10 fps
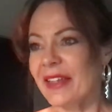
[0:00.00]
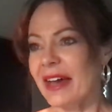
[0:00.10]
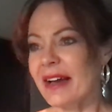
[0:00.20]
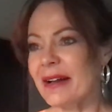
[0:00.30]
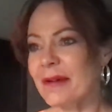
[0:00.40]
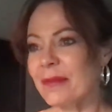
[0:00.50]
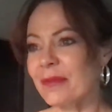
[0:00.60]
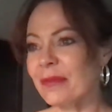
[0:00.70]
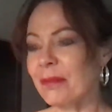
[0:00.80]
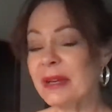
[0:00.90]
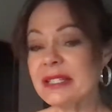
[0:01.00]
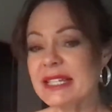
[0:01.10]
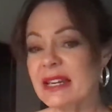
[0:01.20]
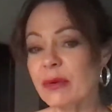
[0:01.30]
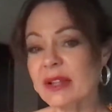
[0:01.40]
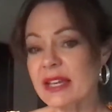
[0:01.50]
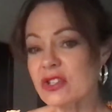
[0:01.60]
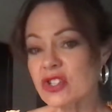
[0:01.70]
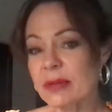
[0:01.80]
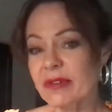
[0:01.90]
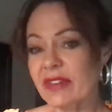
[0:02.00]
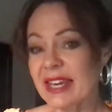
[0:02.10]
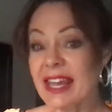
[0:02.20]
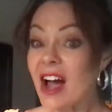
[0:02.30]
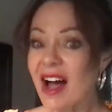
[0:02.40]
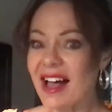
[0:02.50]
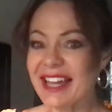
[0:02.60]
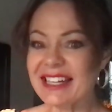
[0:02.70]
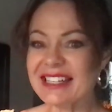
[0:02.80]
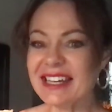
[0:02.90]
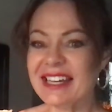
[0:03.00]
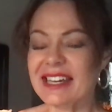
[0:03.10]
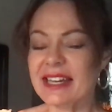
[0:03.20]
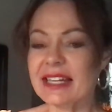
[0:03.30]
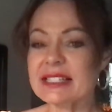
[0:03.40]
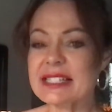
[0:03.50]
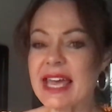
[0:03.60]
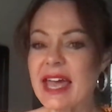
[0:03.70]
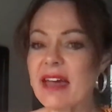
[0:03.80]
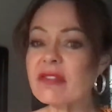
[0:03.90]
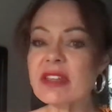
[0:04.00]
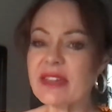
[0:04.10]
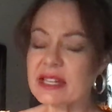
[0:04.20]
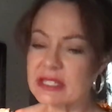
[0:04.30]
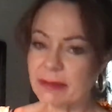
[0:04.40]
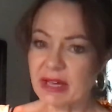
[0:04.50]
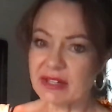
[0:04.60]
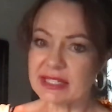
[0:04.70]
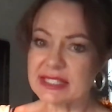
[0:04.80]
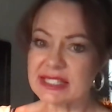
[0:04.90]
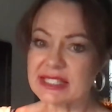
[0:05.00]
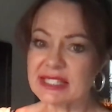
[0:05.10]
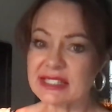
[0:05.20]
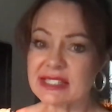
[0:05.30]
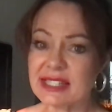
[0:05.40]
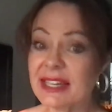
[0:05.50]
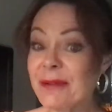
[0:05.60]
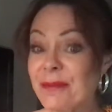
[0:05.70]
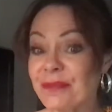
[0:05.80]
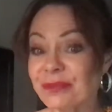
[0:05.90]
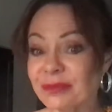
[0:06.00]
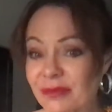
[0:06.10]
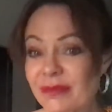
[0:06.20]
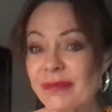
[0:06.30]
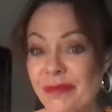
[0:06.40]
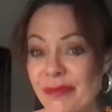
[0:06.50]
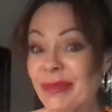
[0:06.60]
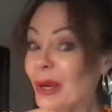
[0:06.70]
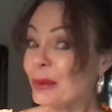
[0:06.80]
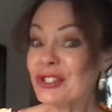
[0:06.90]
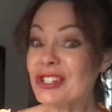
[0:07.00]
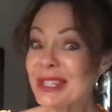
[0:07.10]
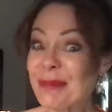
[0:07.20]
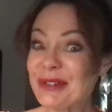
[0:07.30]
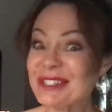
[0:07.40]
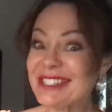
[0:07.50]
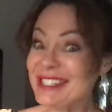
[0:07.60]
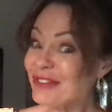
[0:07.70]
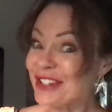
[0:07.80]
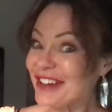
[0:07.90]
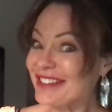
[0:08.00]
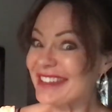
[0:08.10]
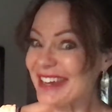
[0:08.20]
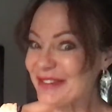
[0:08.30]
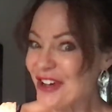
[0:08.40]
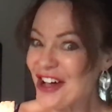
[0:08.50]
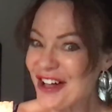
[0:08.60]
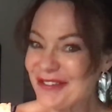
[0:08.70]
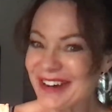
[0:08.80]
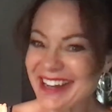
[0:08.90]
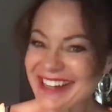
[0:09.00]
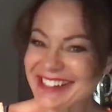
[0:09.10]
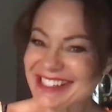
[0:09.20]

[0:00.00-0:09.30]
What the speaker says: building a relationship of any kind. It's everything is about consistency, which is the most difficult thing of all, right?